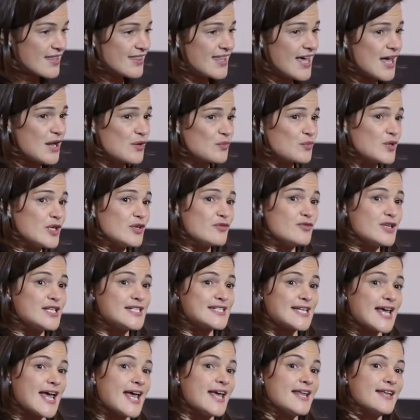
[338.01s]
that we
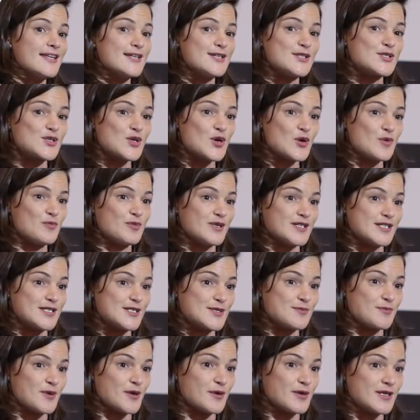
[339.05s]
retain this open
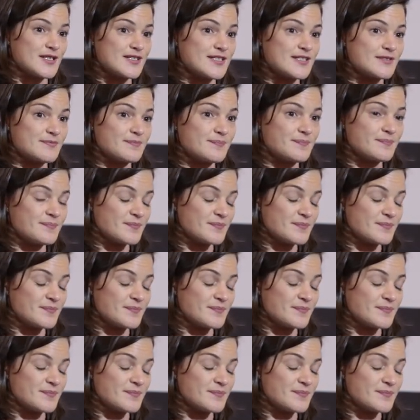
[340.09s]
spirit,